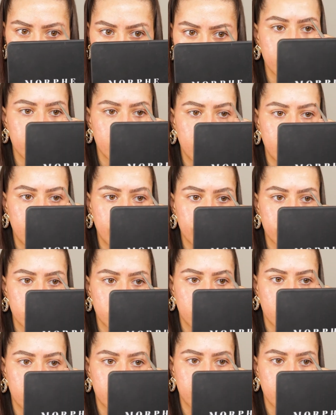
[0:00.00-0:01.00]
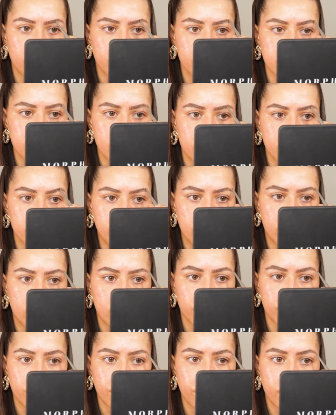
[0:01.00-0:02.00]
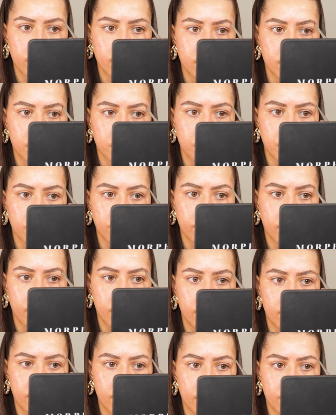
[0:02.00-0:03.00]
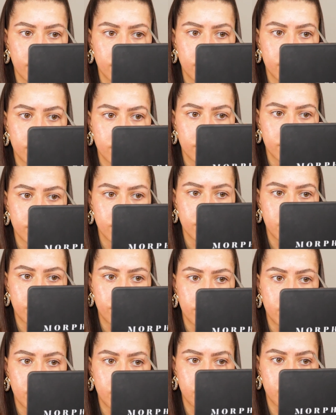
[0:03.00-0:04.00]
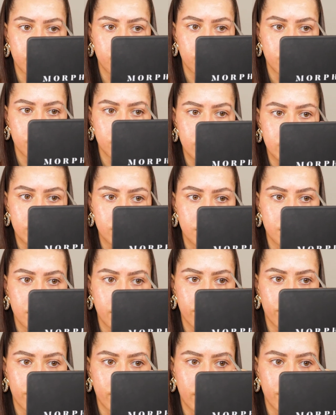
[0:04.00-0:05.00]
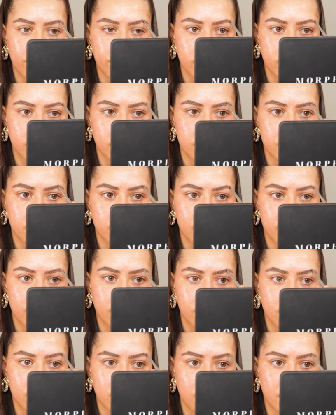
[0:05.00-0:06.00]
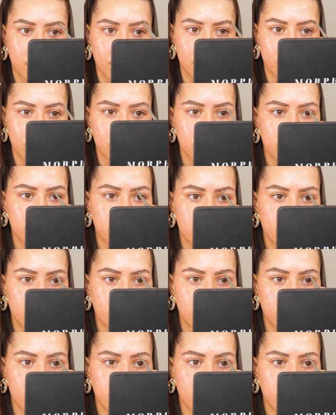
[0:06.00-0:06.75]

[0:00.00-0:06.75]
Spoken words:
My left eyebrow is actually a lot thicker than my right now. My right one always used to be my favourite, but they've switched.